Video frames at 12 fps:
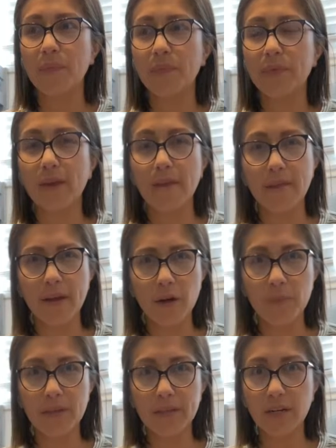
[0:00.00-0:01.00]
the Thinker
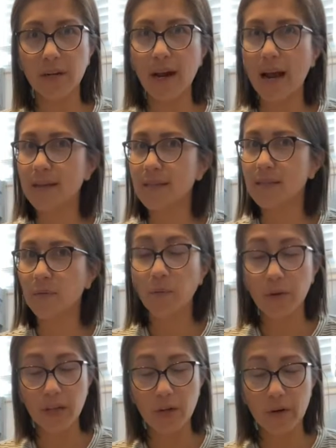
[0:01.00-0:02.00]
Builder has some
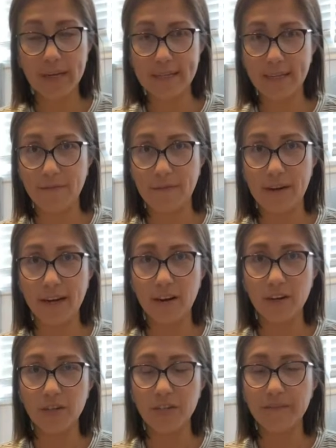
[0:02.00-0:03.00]
really great stuff on
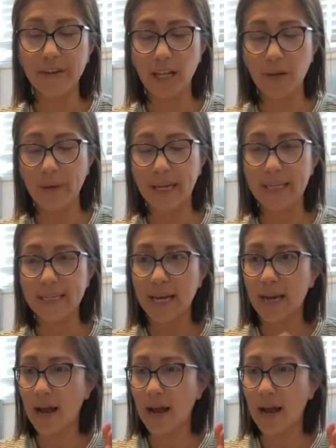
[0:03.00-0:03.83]
character development.